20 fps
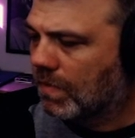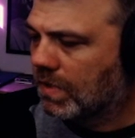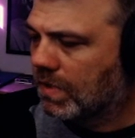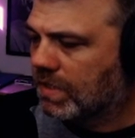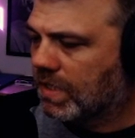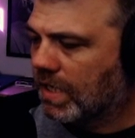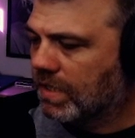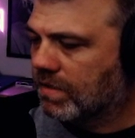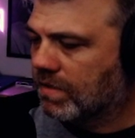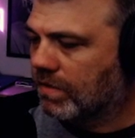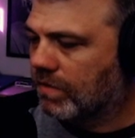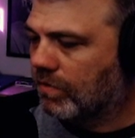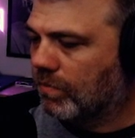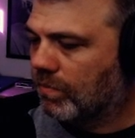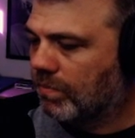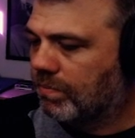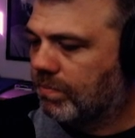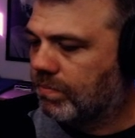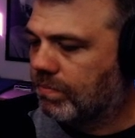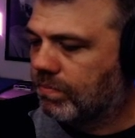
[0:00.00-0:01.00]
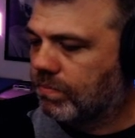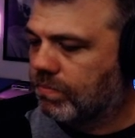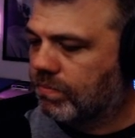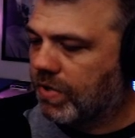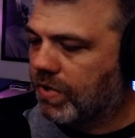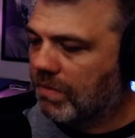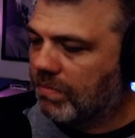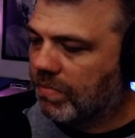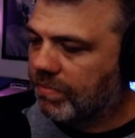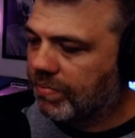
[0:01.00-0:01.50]
This guy's
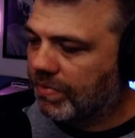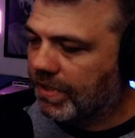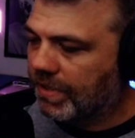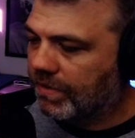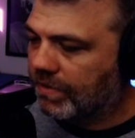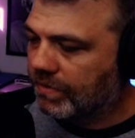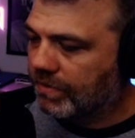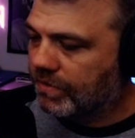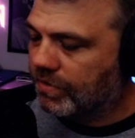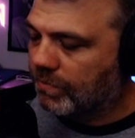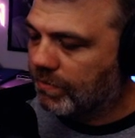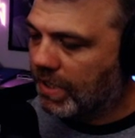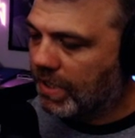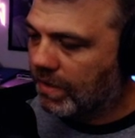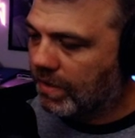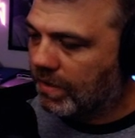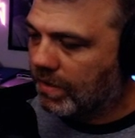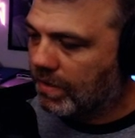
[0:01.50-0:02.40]
probably a little too big.